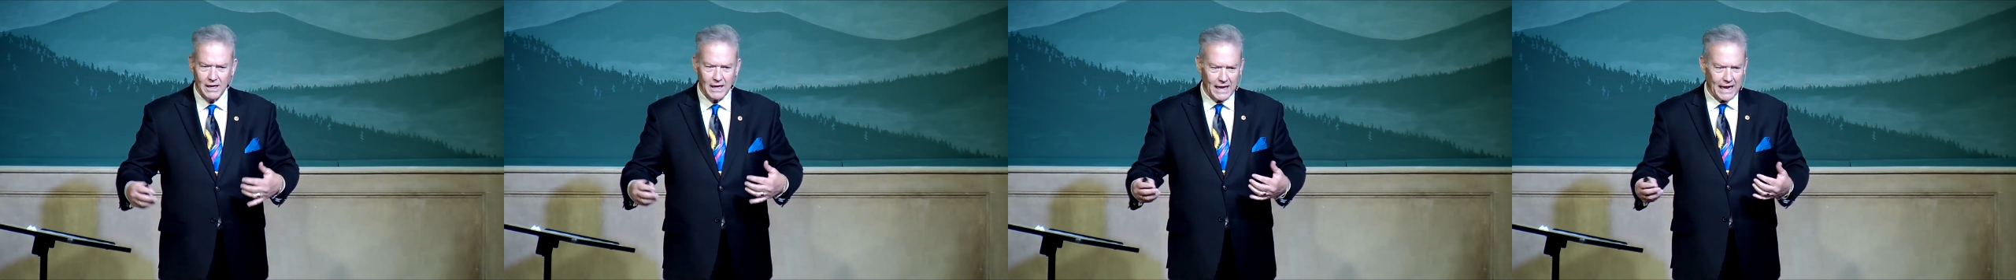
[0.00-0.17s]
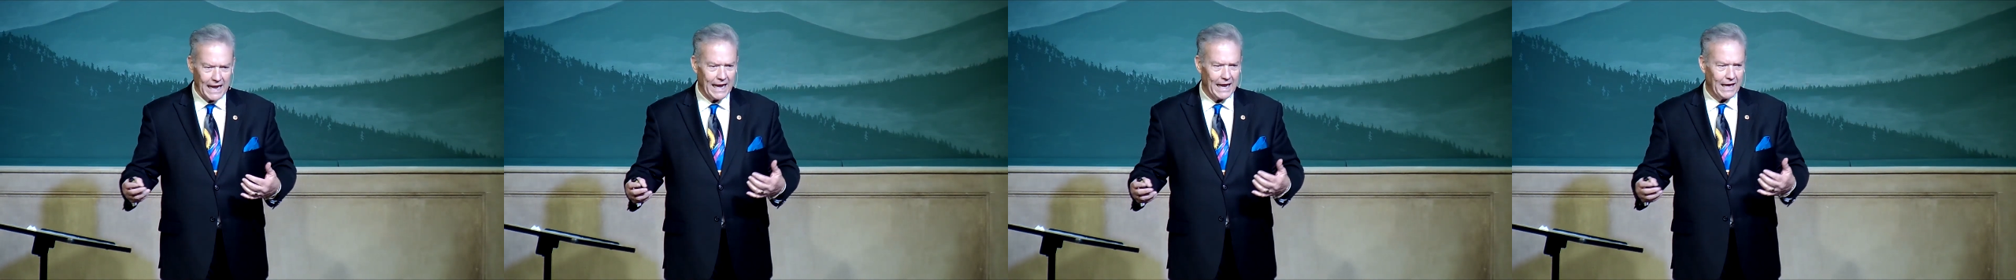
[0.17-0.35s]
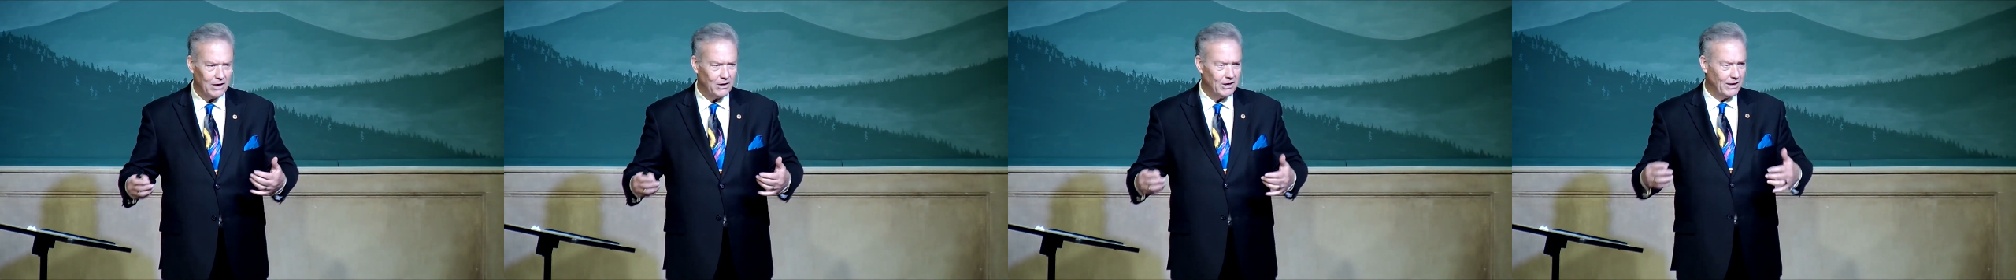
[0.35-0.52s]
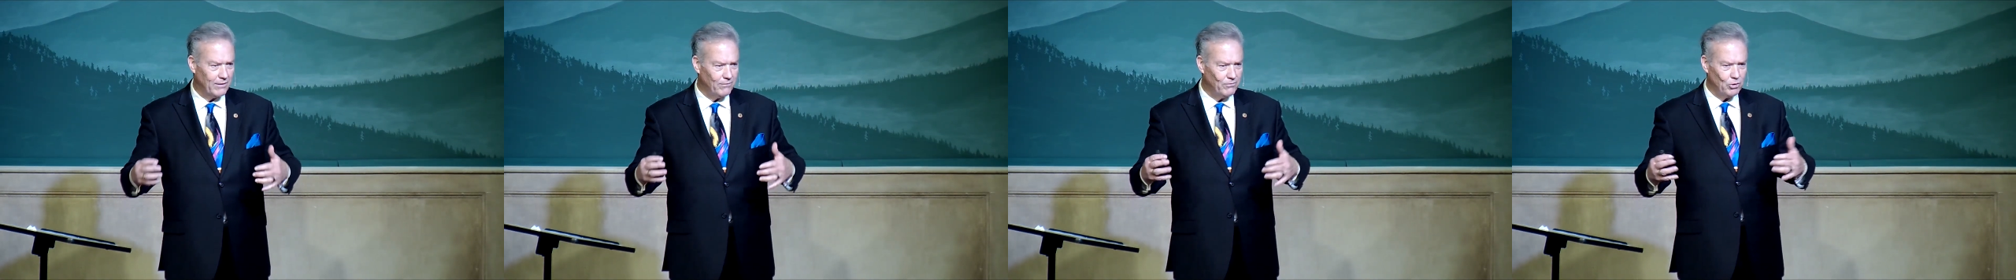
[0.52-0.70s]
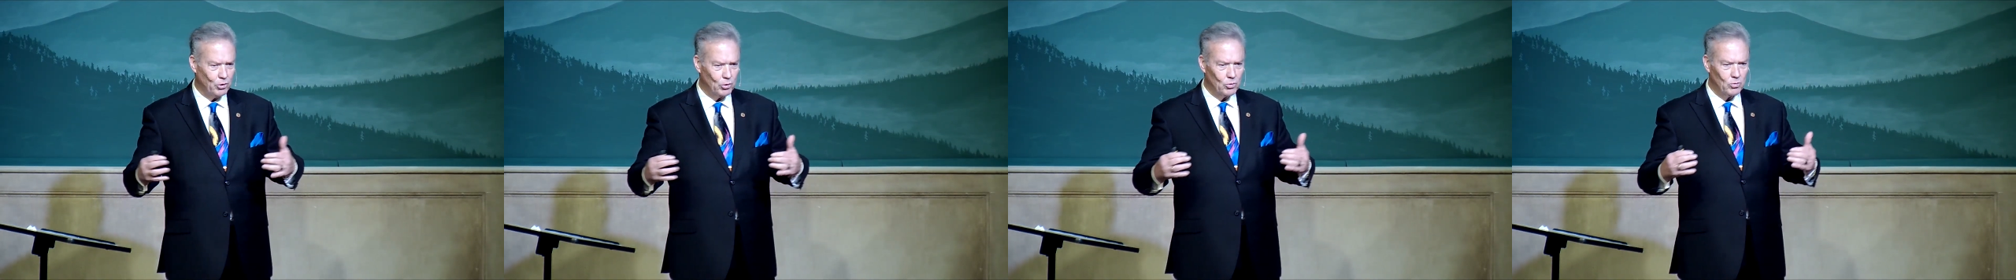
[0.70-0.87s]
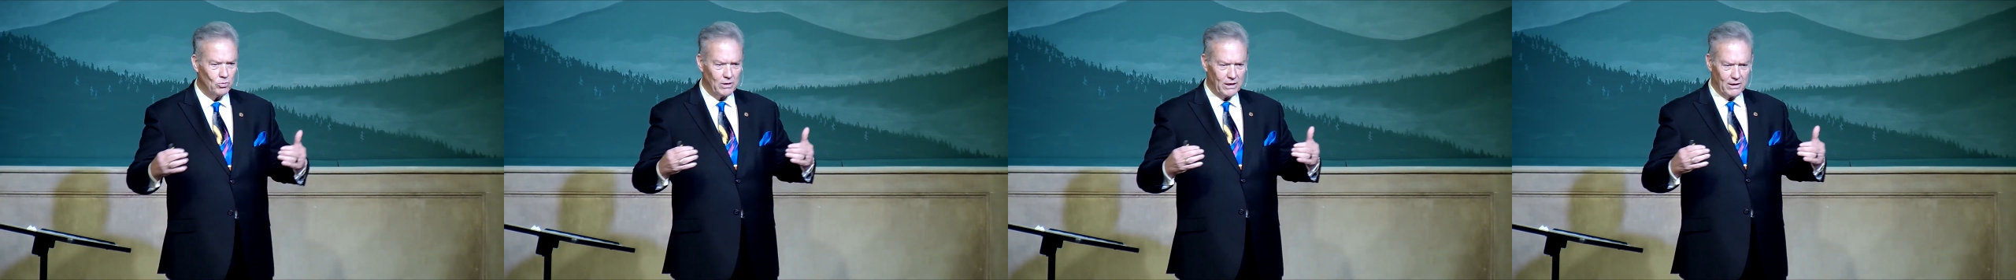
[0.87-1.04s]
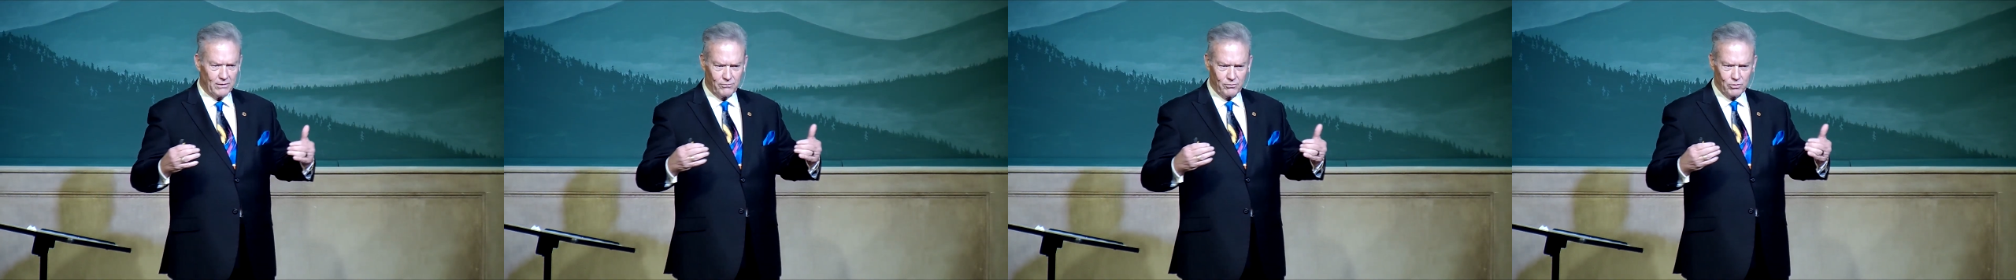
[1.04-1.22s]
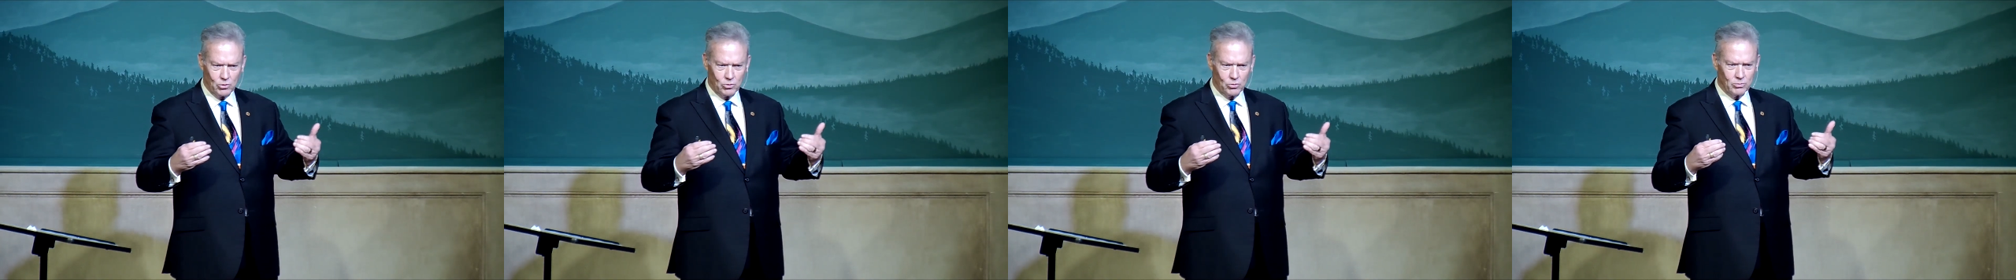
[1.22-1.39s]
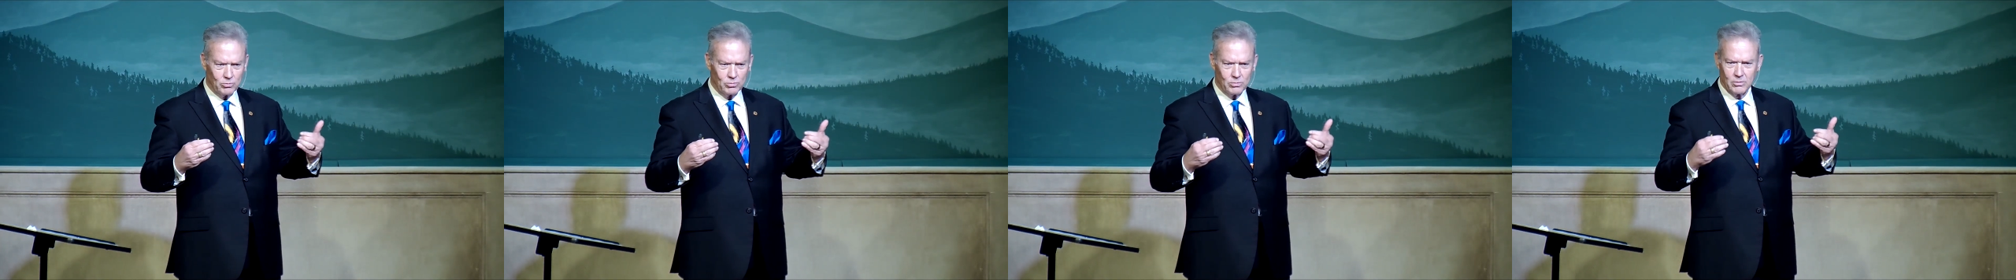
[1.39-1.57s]
And if
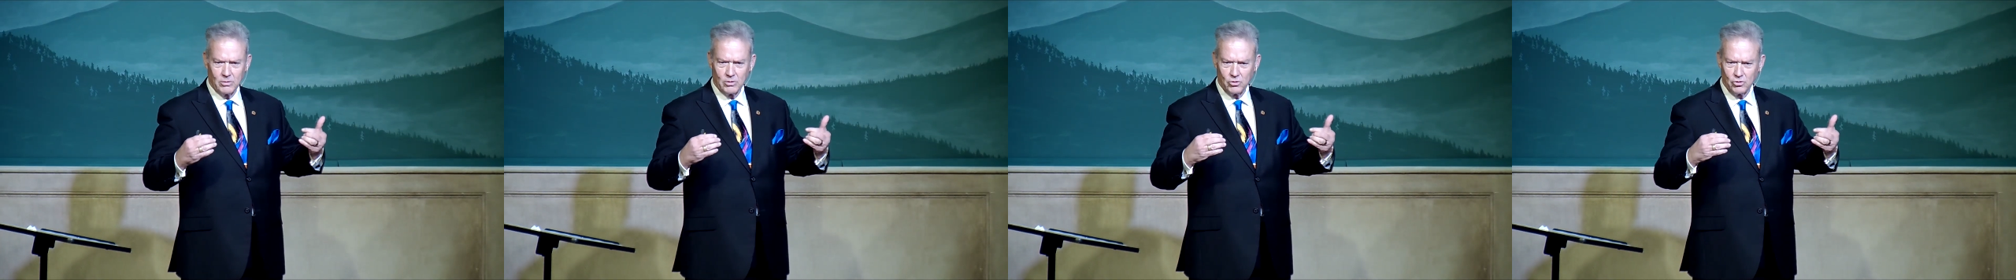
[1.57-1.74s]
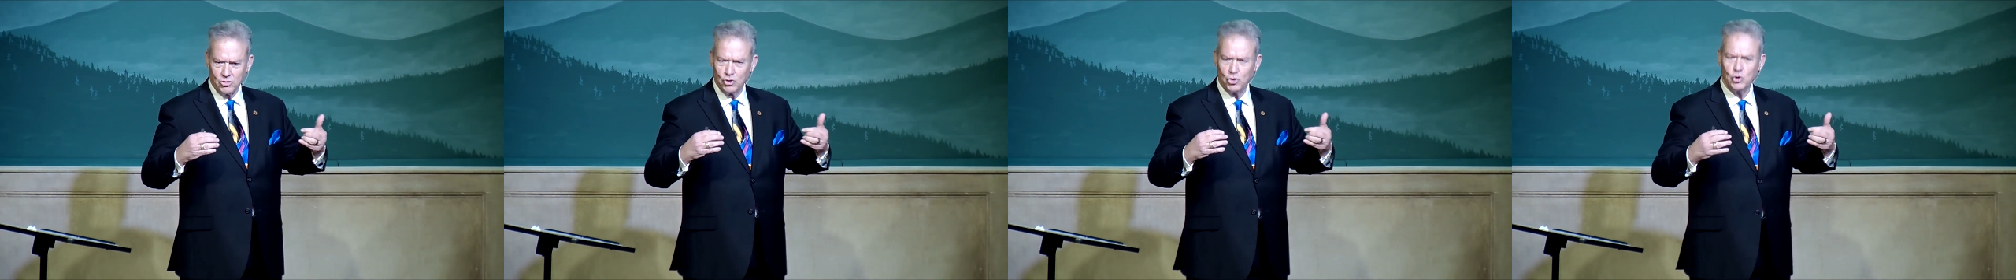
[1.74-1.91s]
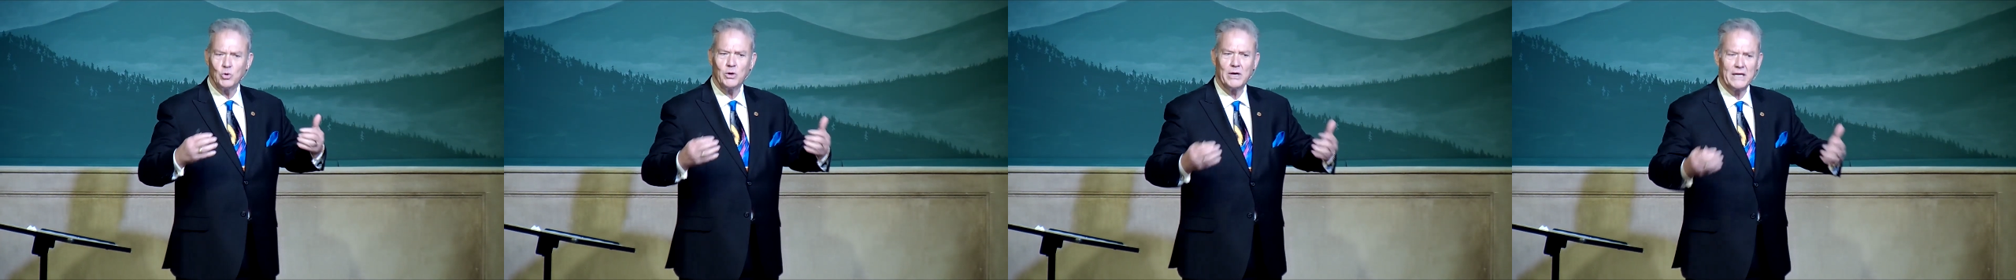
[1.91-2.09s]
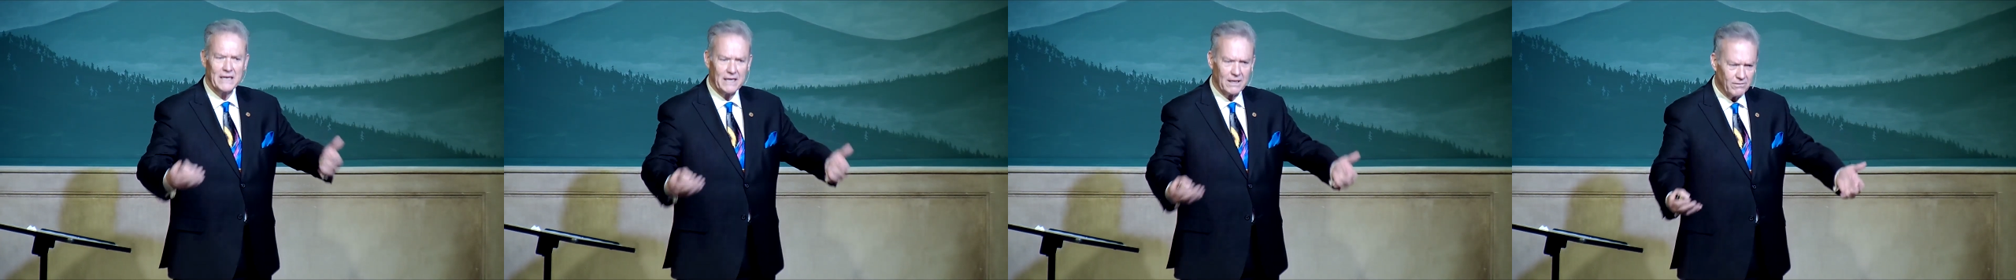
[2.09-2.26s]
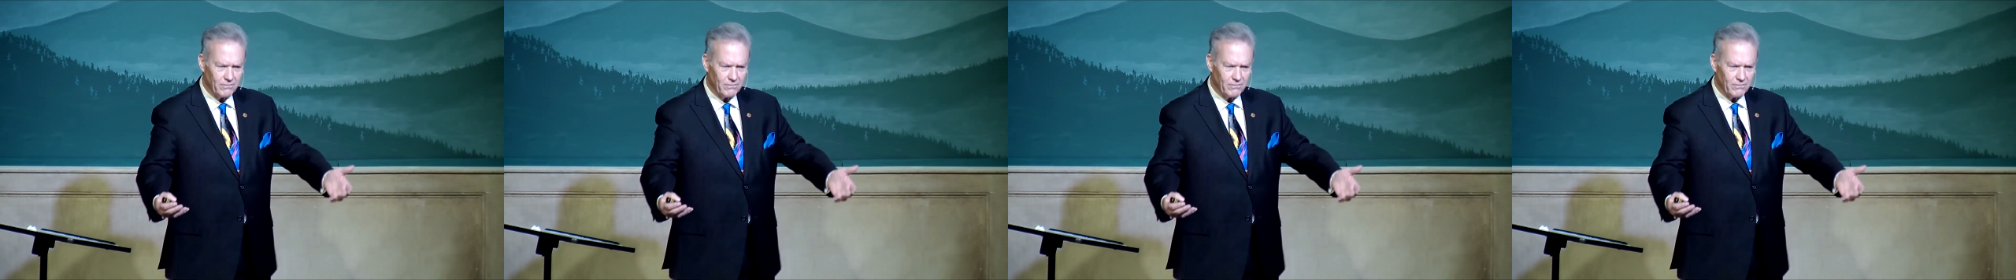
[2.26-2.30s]
you do any of